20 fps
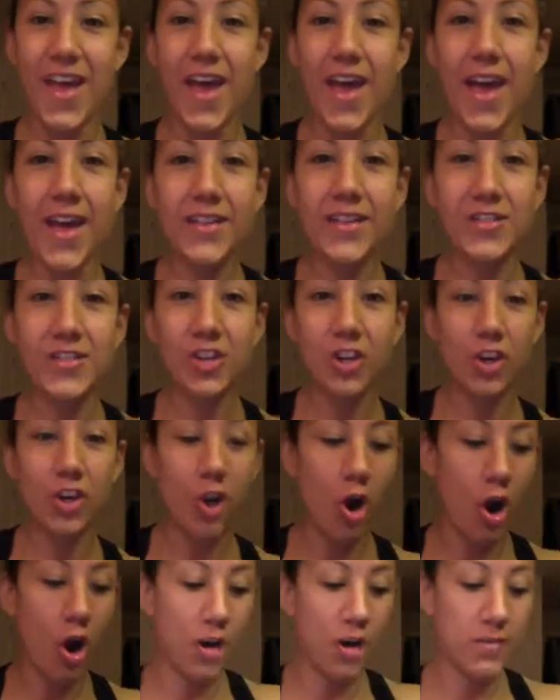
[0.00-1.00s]
It's our
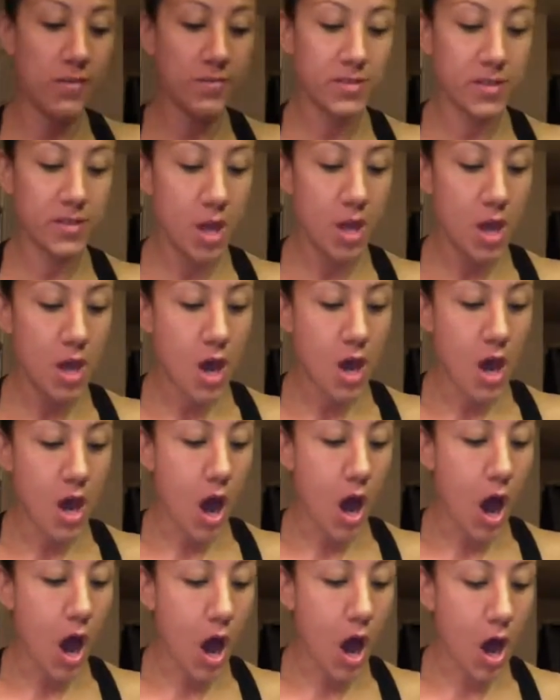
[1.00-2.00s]
carbs.
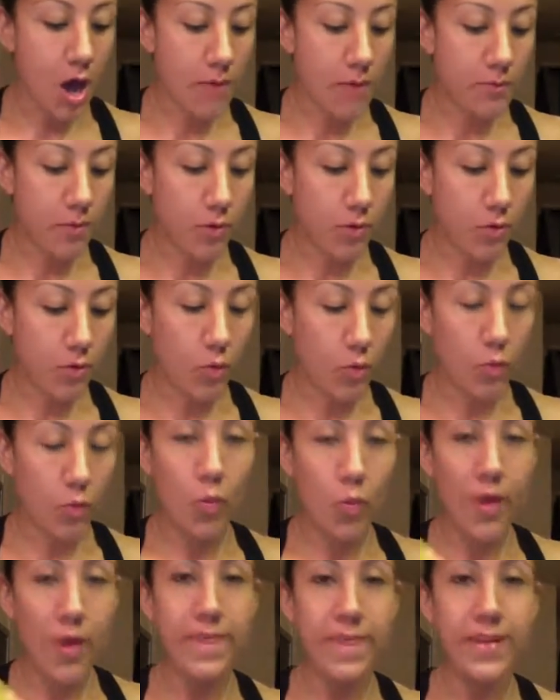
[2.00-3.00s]

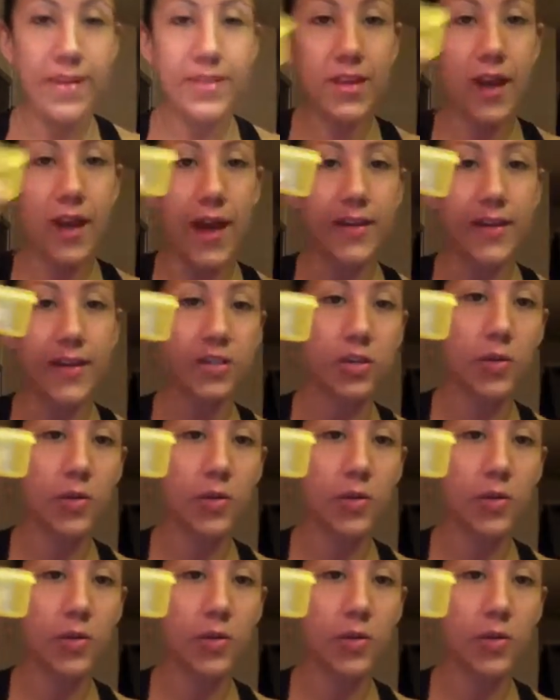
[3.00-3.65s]
One thing that I do,